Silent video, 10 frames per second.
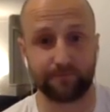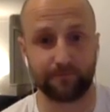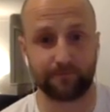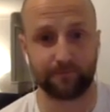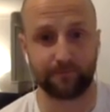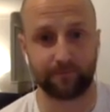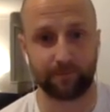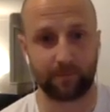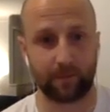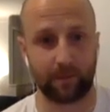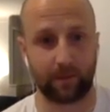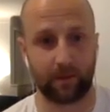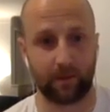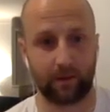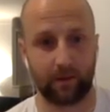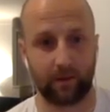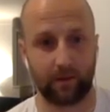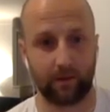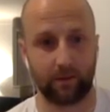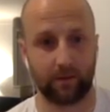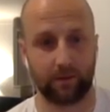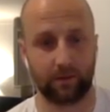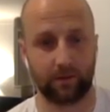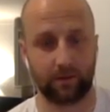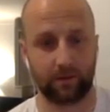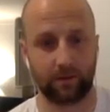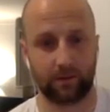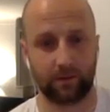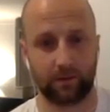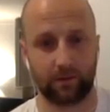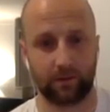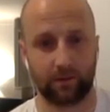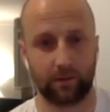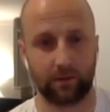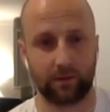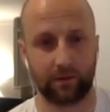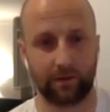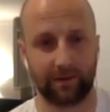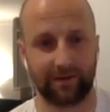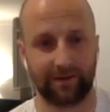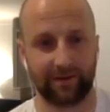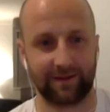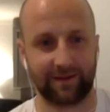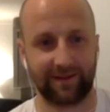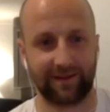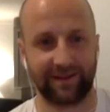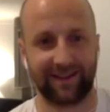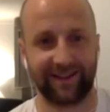The person shown says nothing.